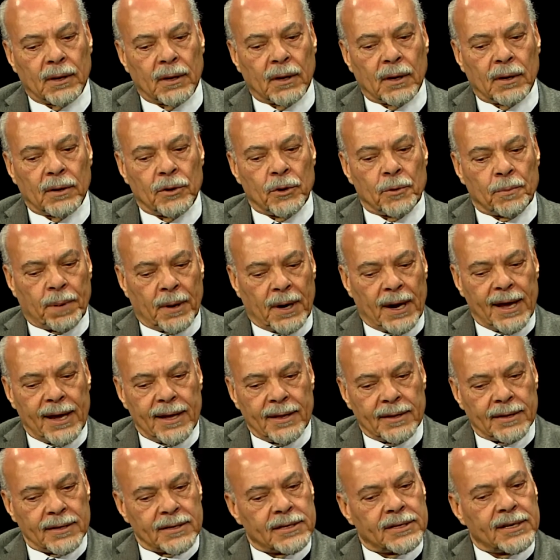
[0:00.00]
You plan
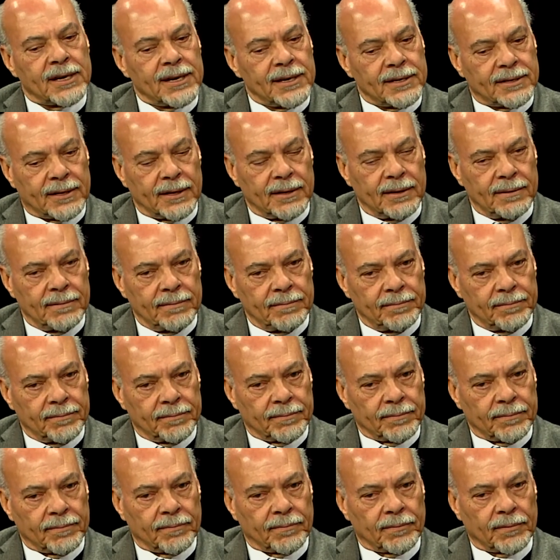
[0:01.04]
the season.
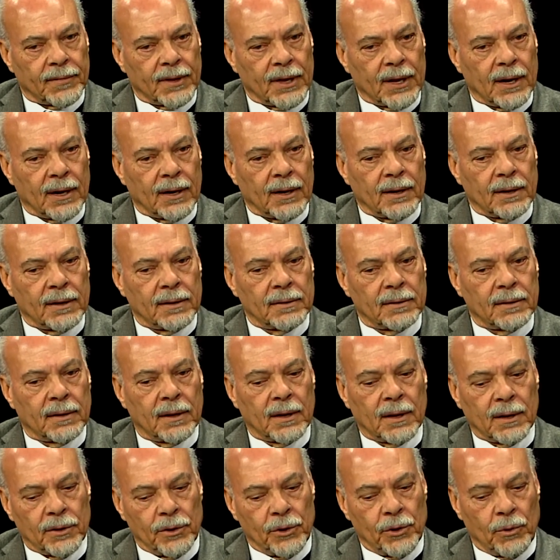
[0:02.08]

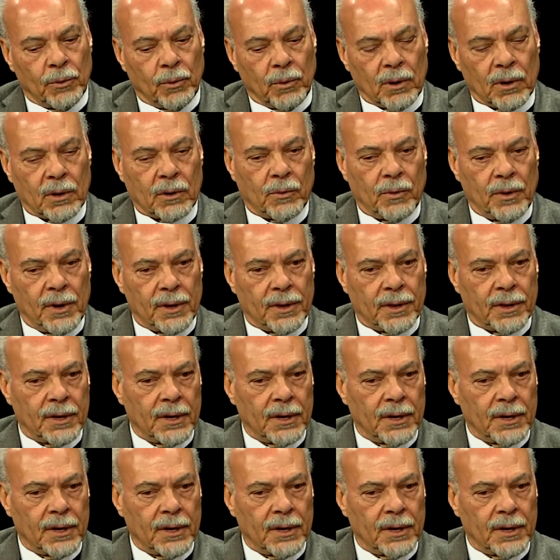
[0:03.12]
You work with,